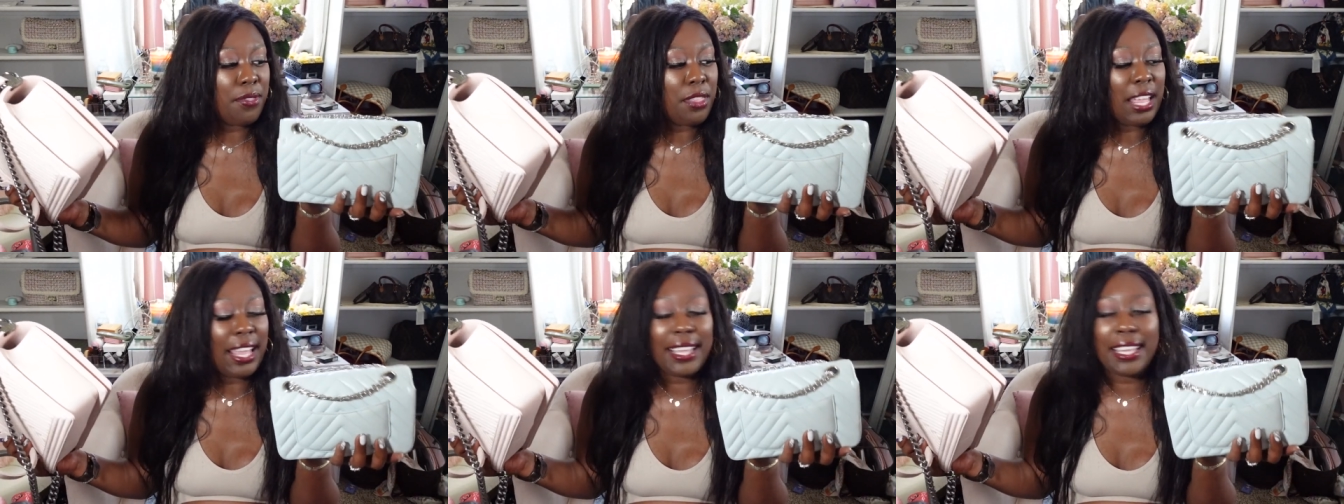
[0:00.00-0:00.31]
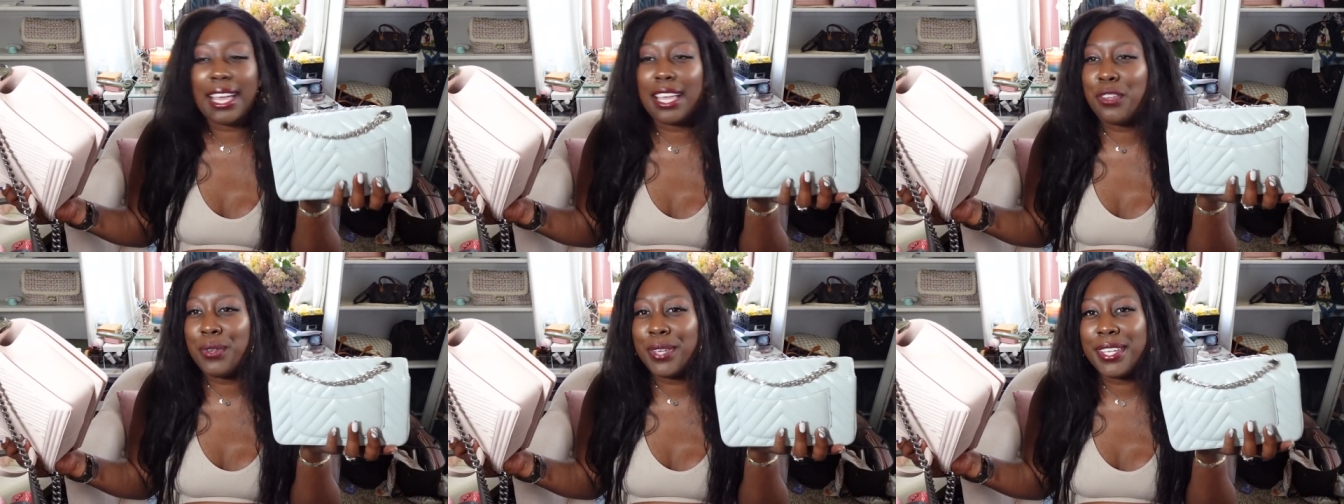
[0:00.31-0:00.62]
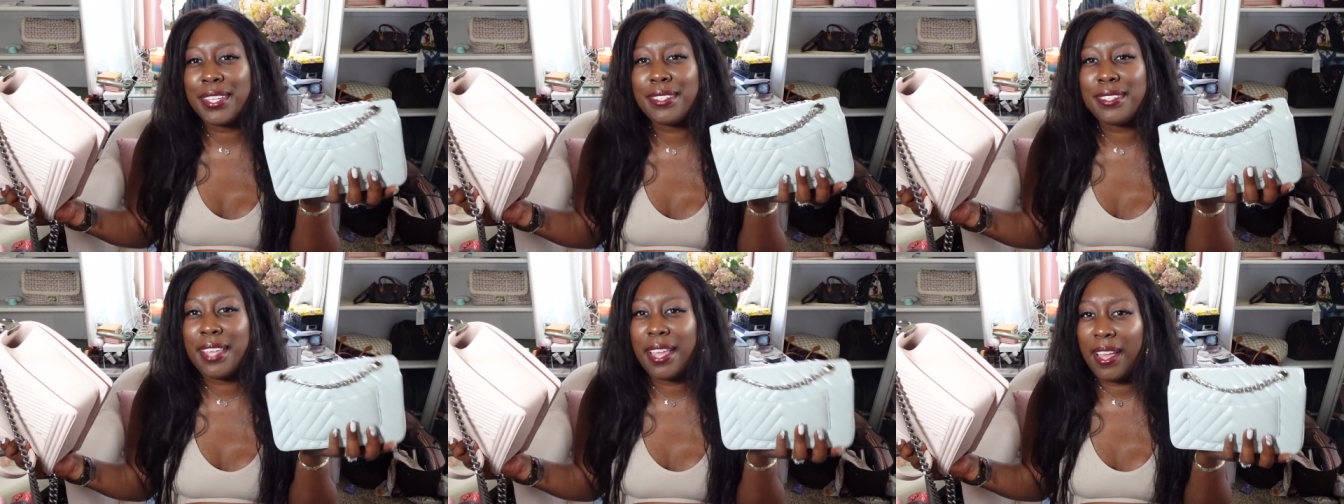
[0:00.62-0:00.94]
Like you
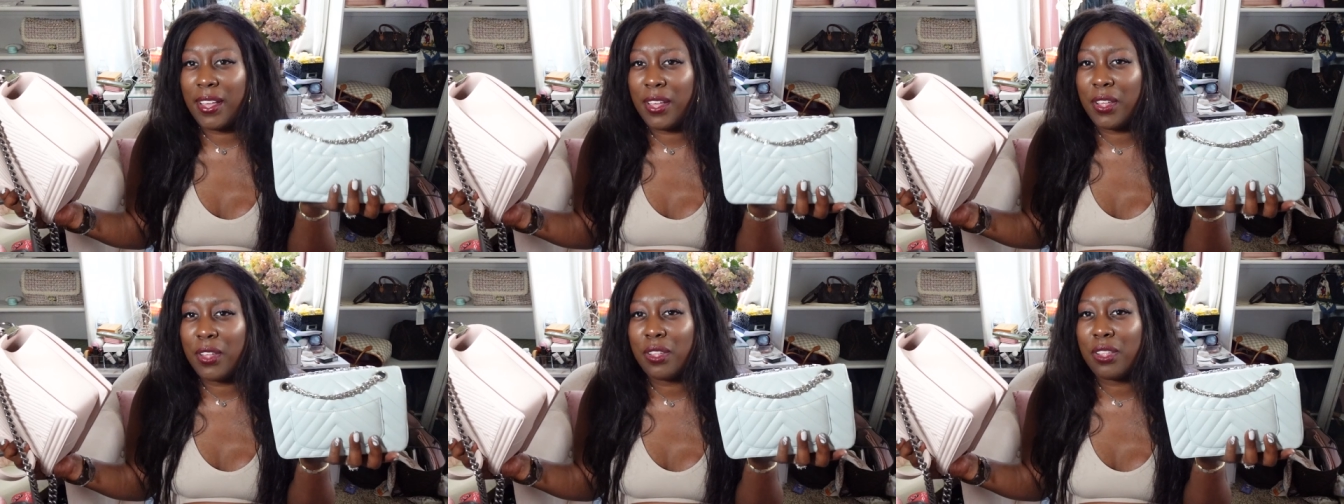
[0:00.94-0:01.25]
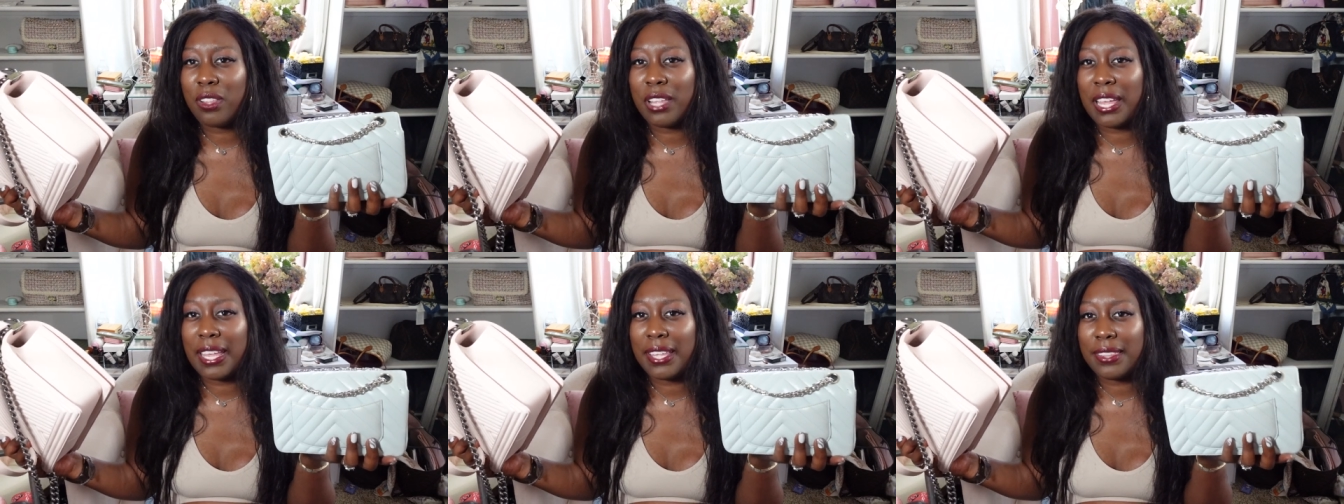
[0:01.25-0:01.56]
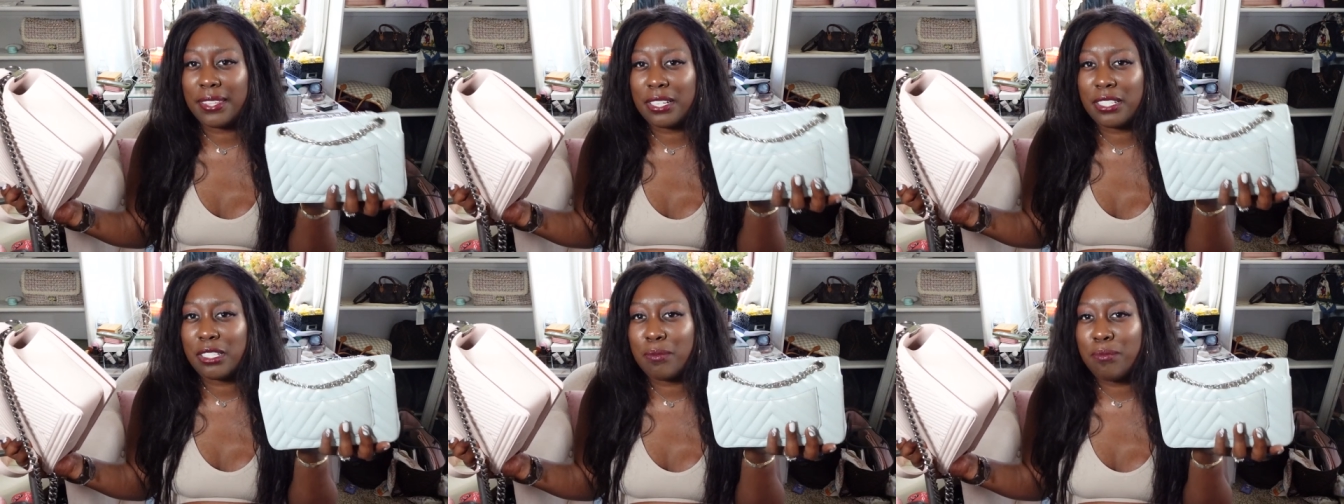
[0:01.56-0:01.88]
can tell,
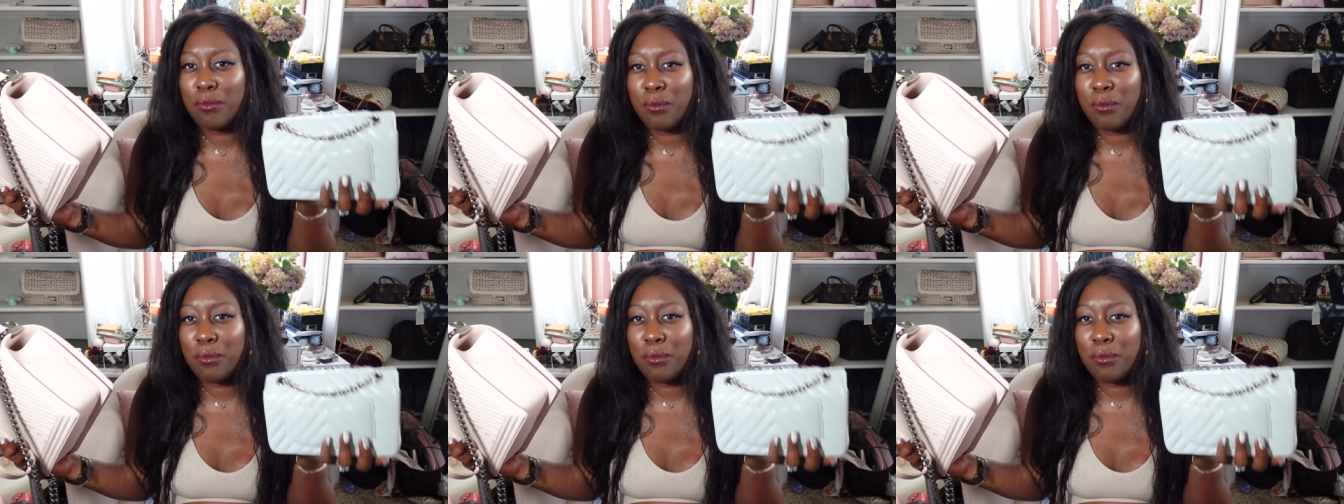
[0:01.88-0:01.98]
like there's